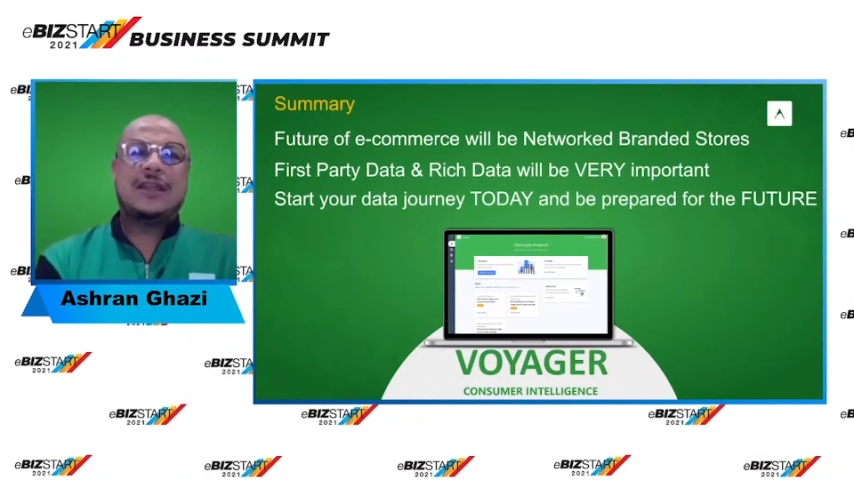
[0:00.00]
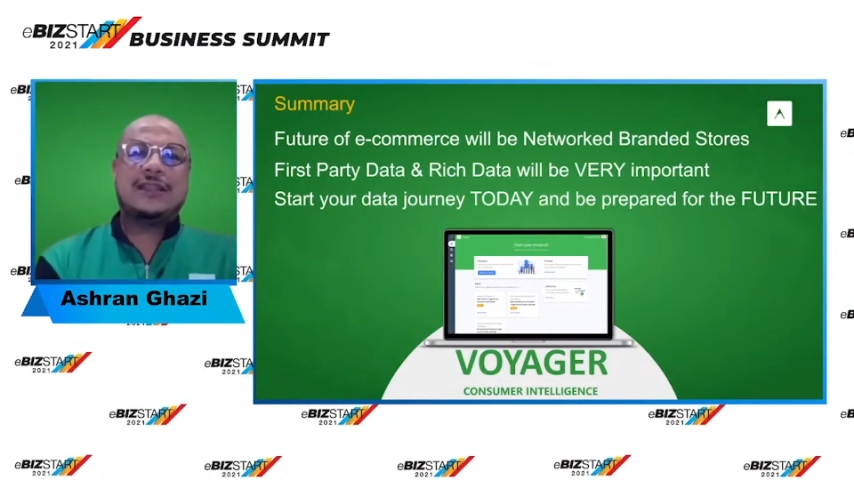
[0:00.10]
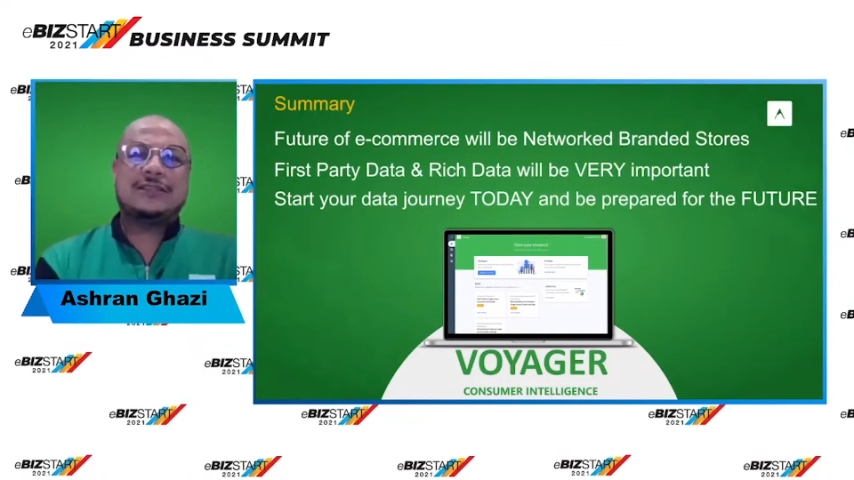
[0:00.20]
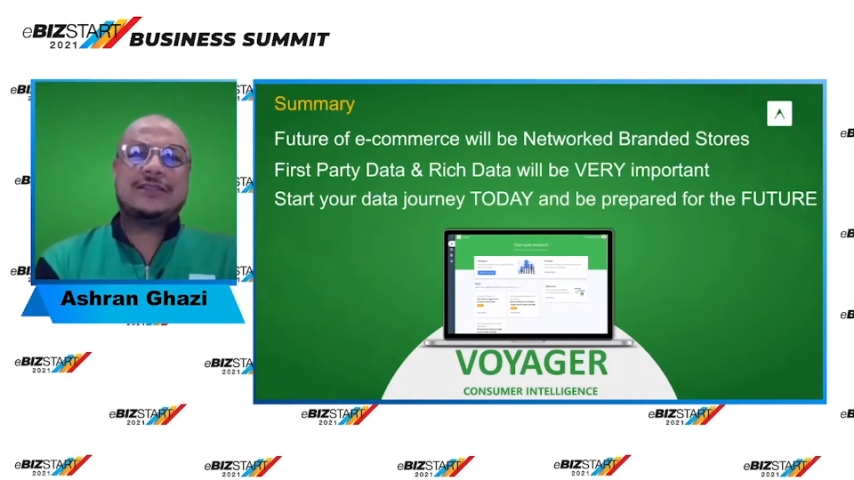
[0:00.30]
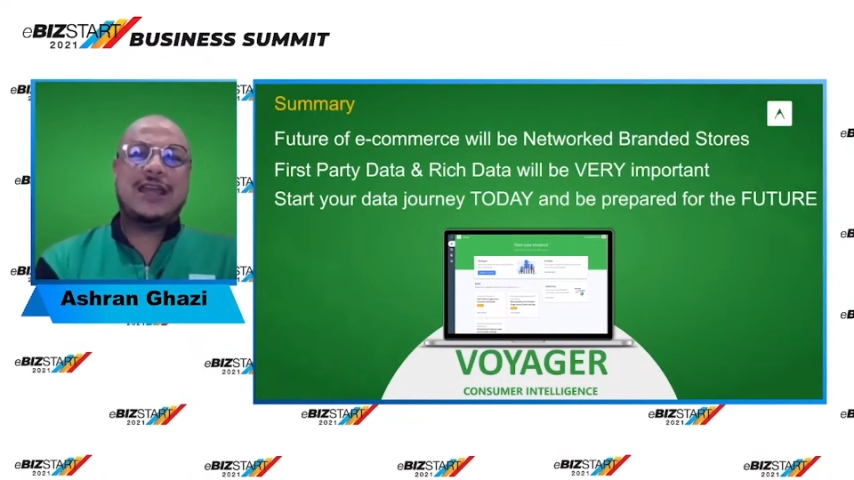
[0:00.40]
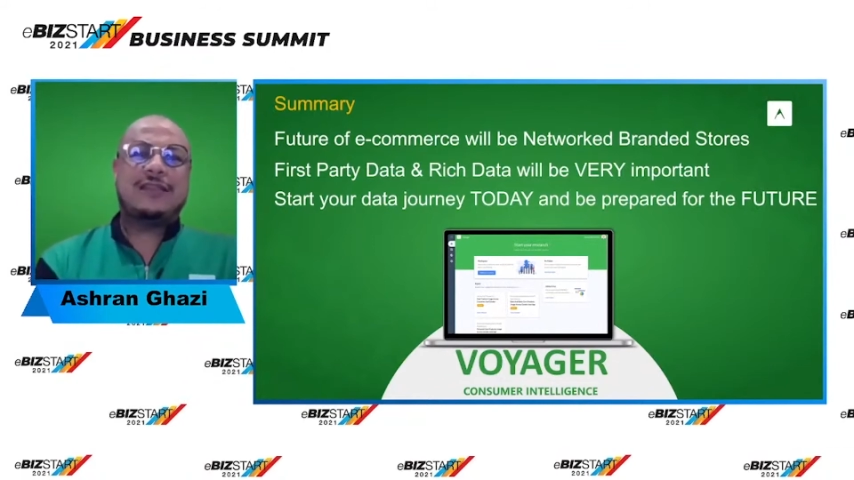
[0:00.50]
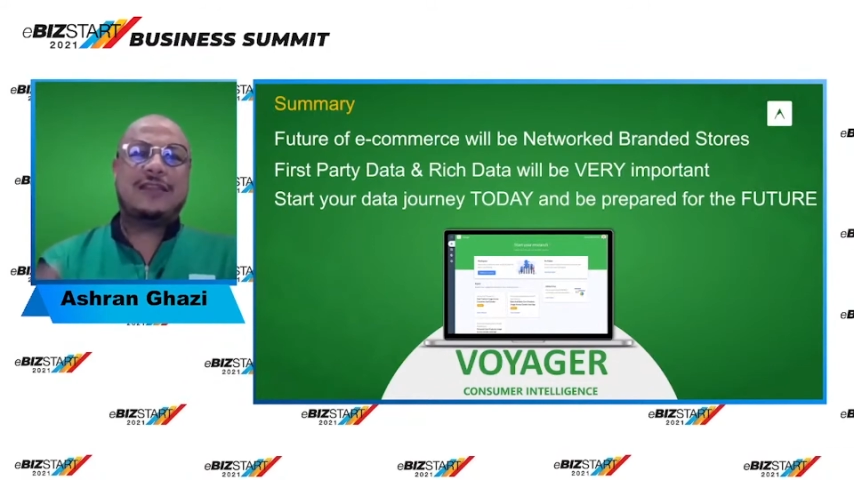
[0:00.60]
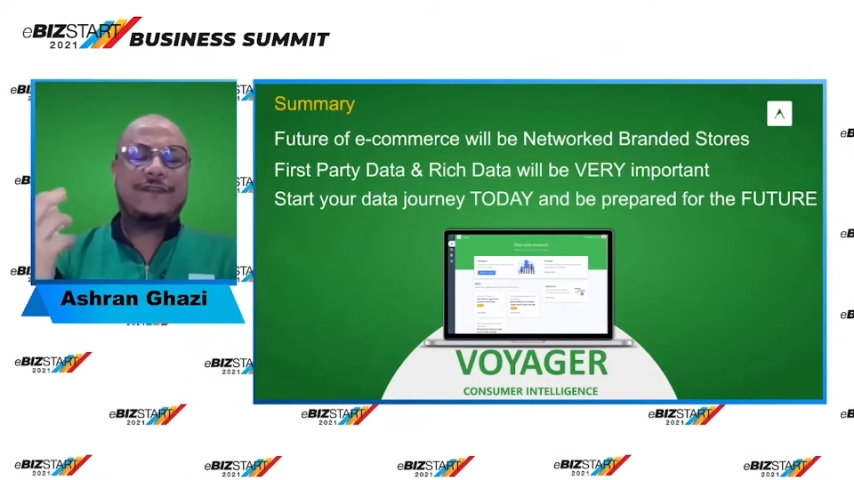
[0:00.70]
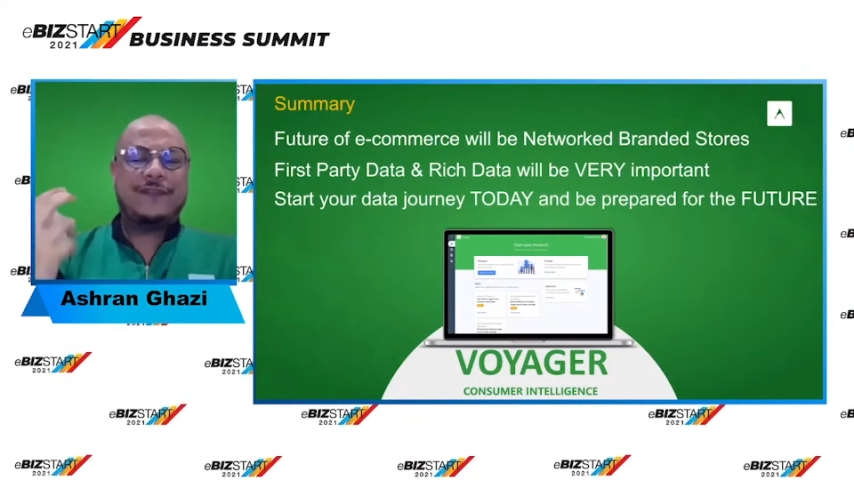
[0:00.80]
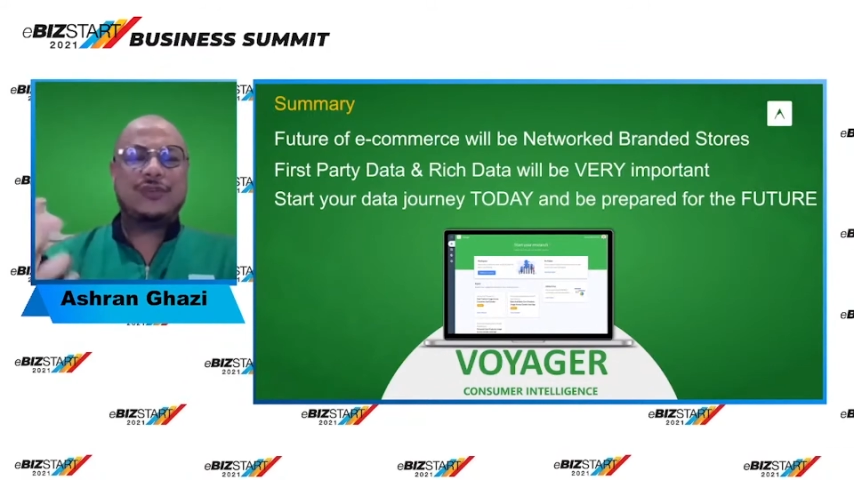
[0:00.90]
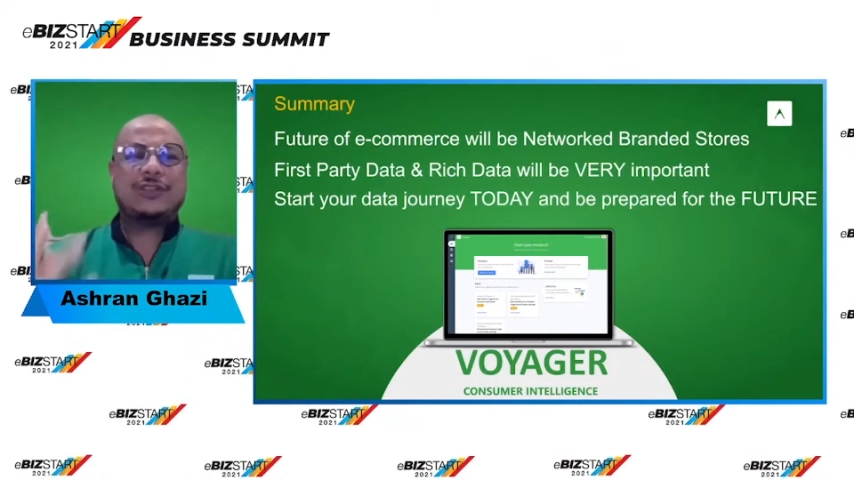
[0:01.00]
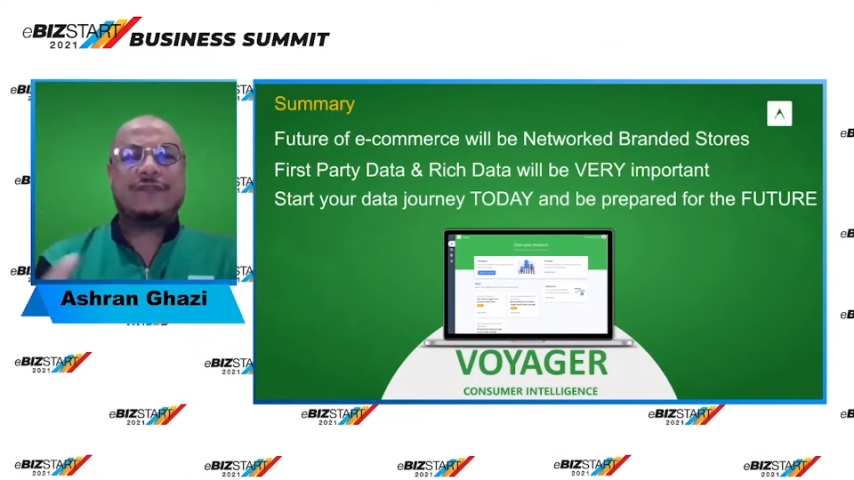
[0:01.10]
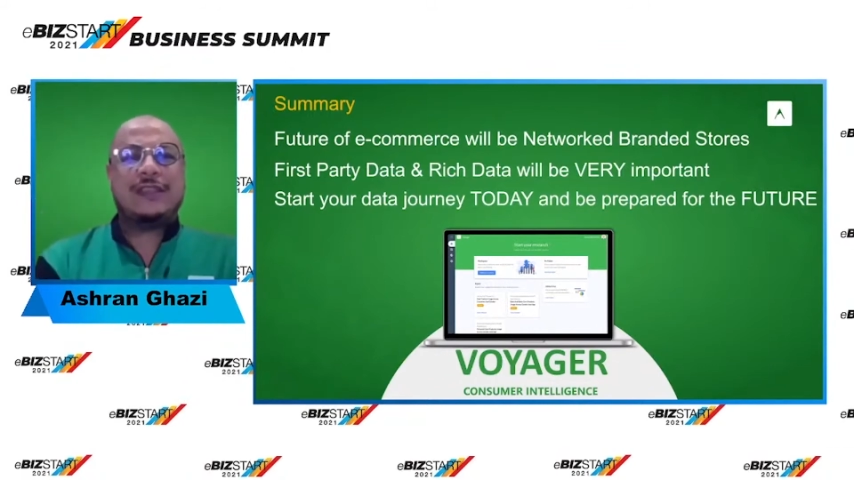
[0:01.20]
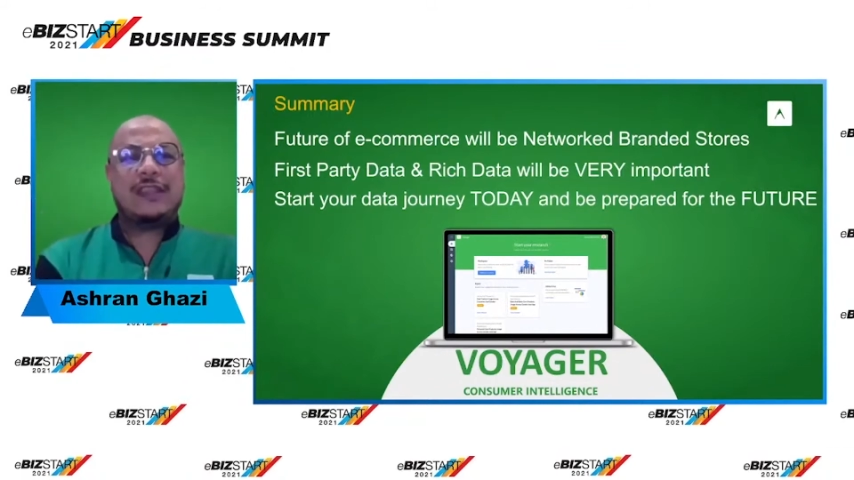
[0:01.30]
is that the future of